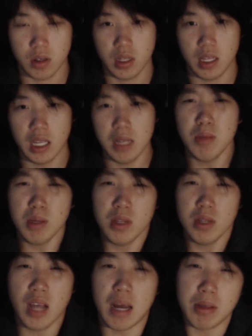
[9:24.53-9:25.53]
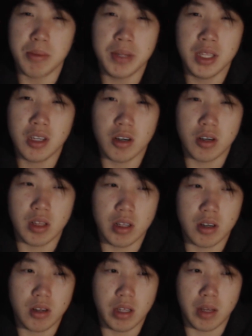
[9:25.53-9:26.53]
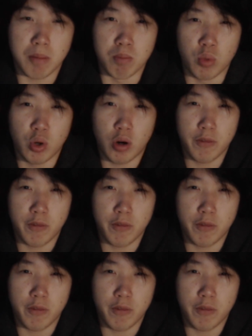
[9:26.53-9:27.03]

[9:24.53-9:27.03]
And maybe not. Maybe their like moral